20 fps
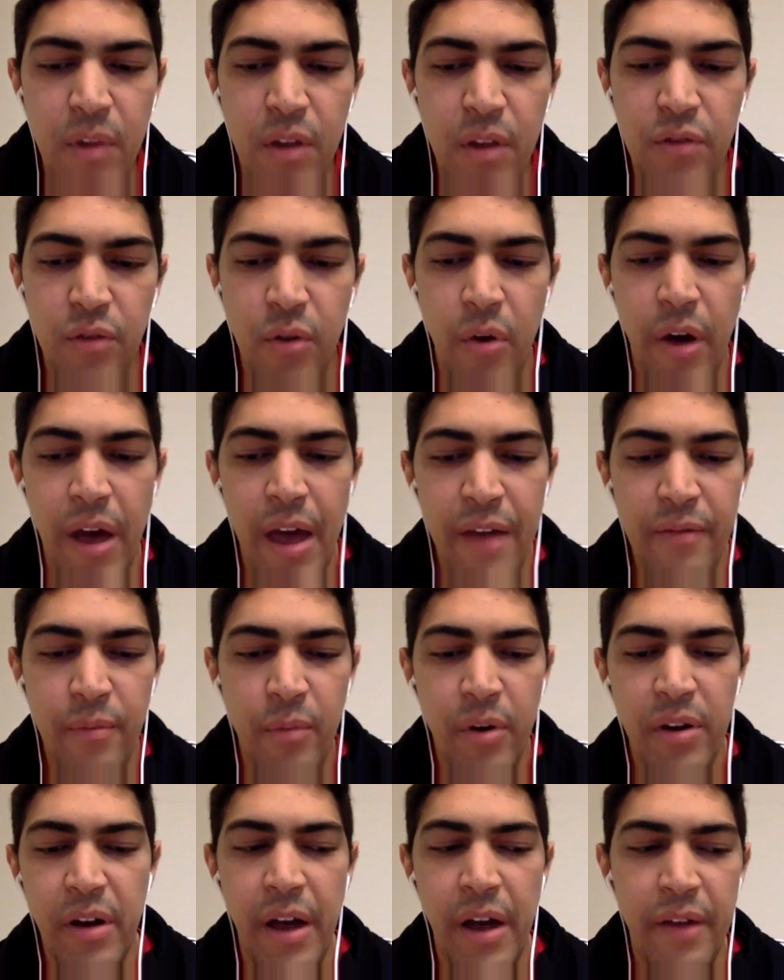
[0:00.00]
So I have
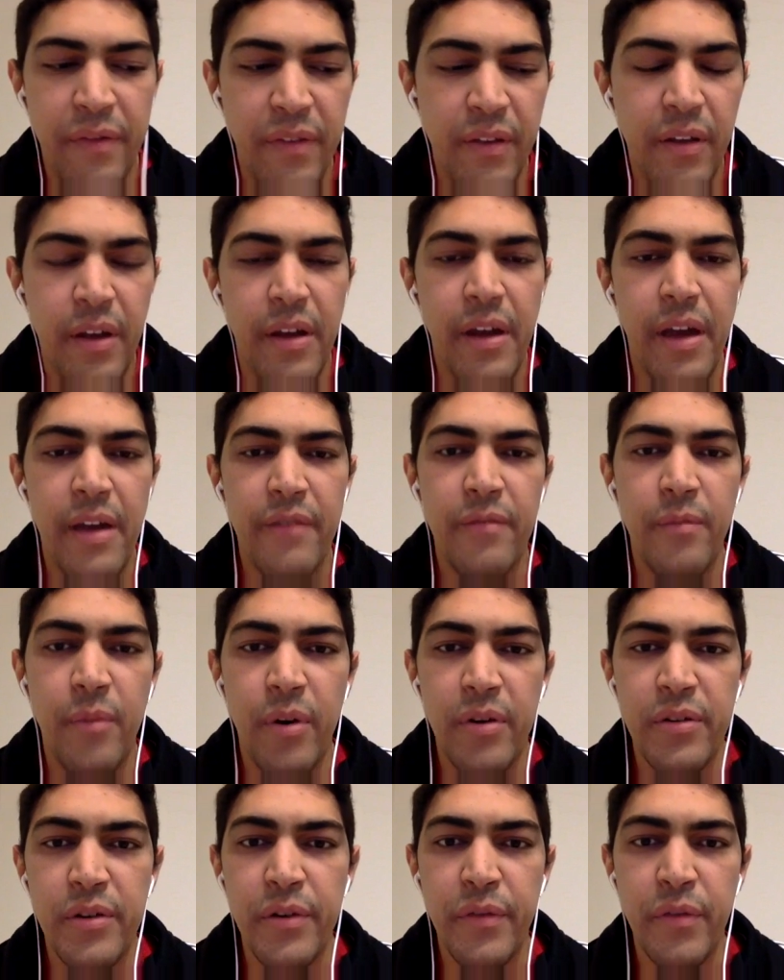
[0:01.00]
more. I think I have
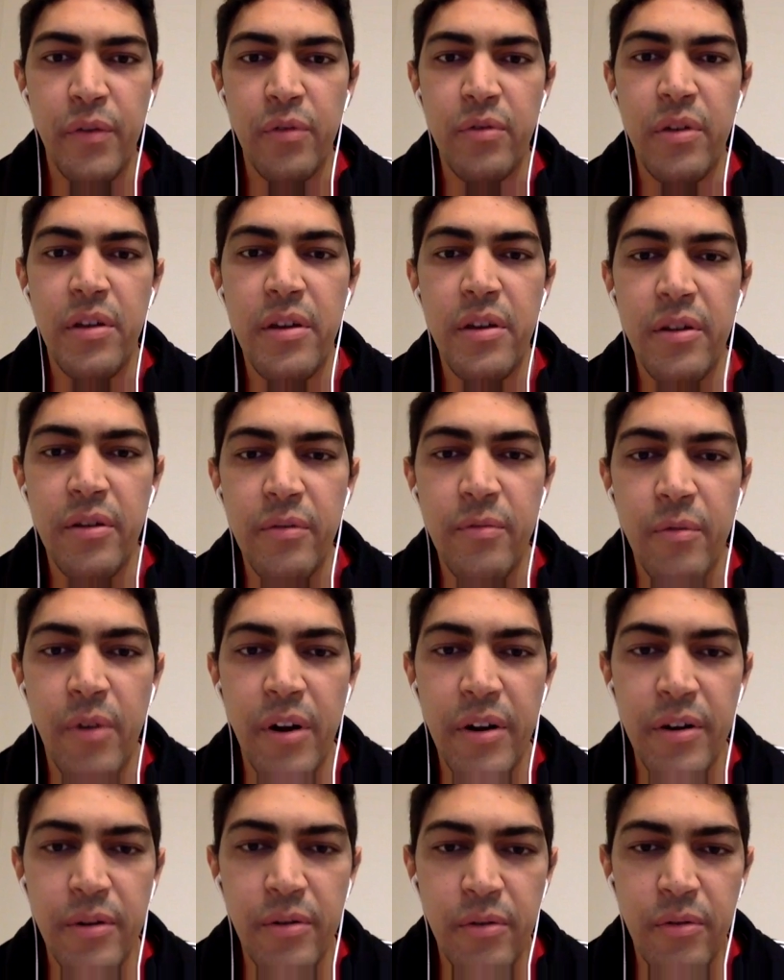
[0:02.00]
more difficulty here in
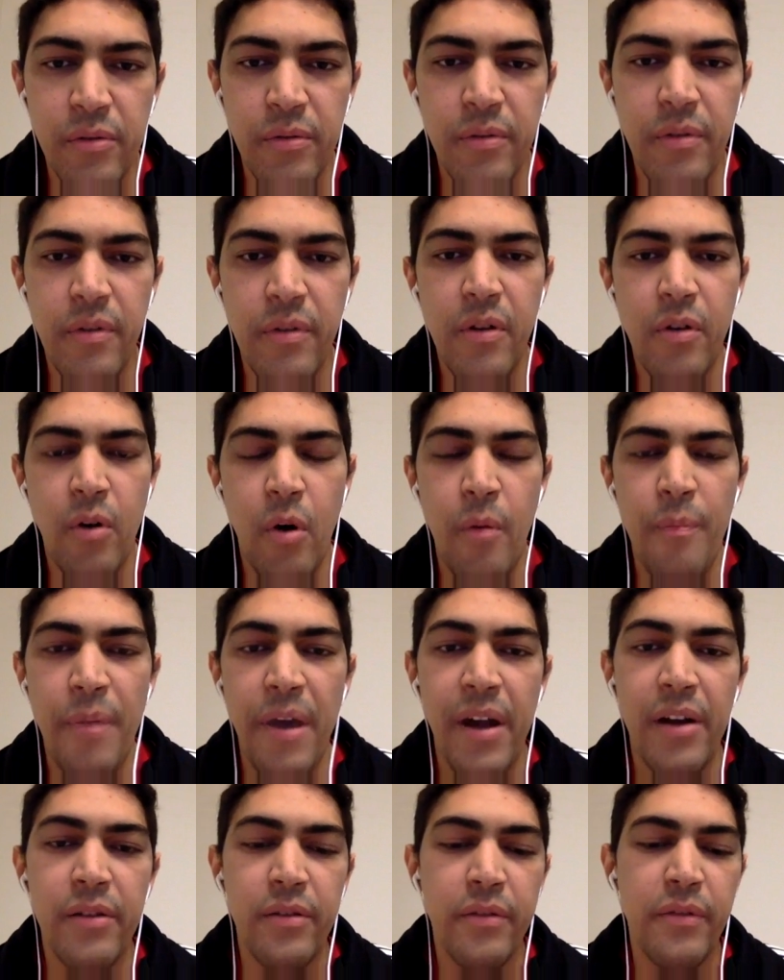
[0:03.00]
Waterloo
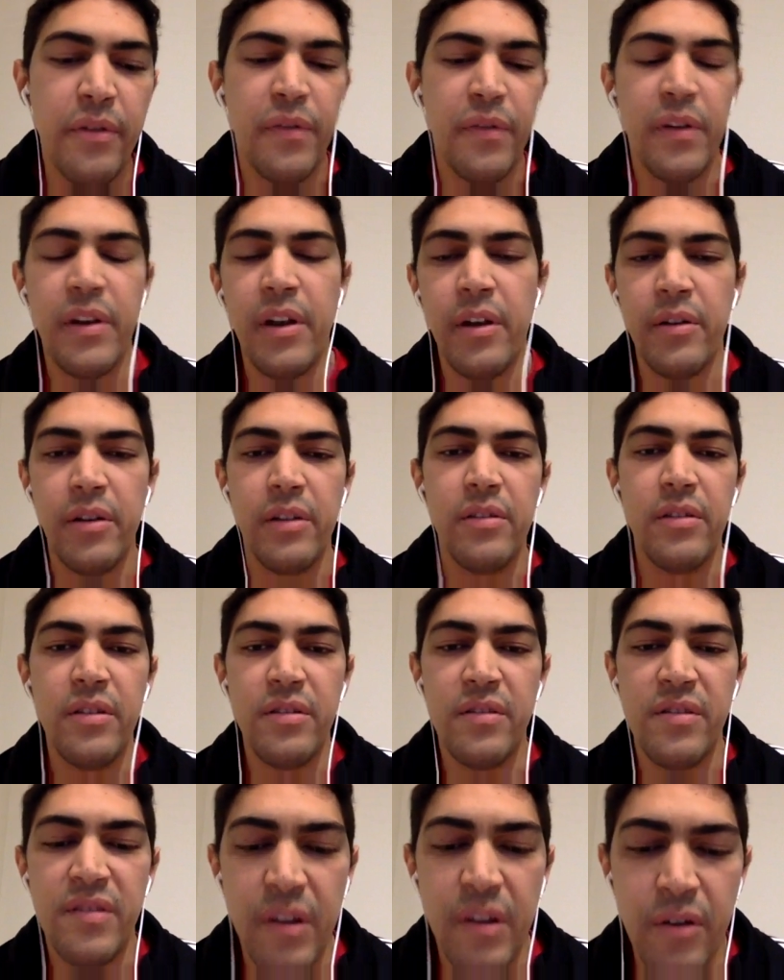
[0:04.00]
compared with
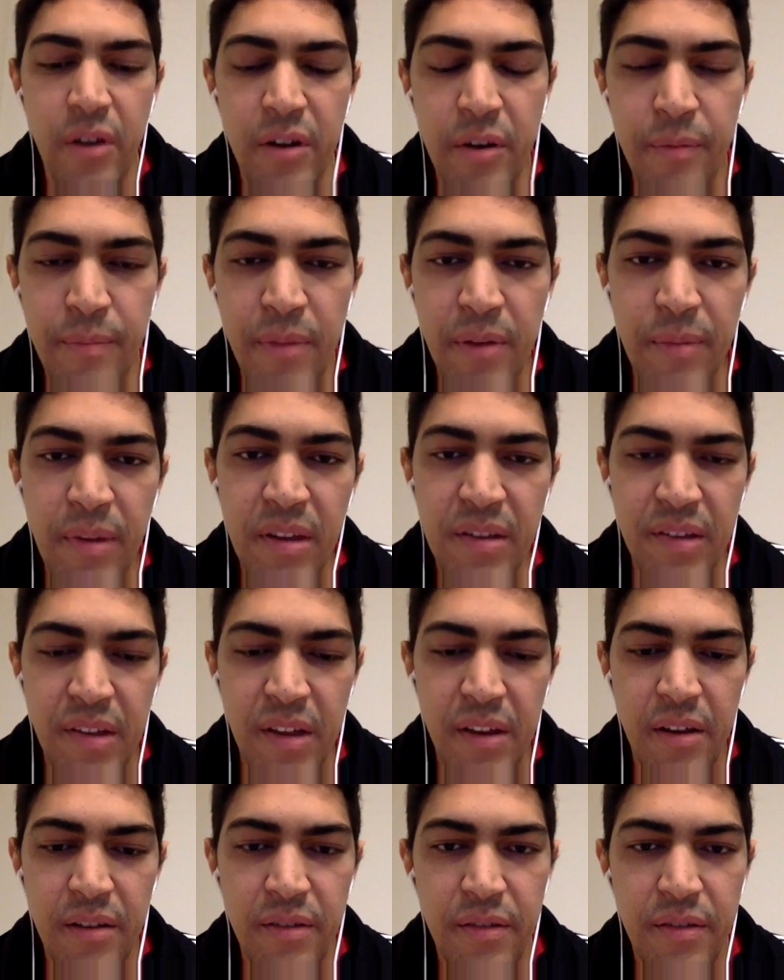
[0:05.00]
some other big
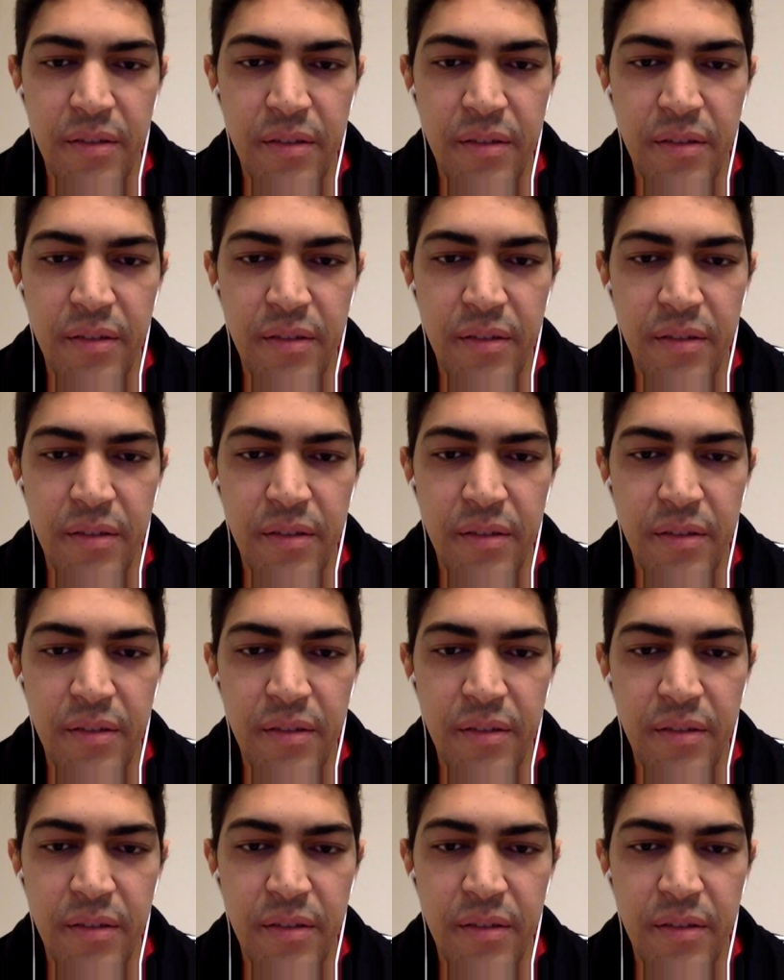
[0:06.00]
cities.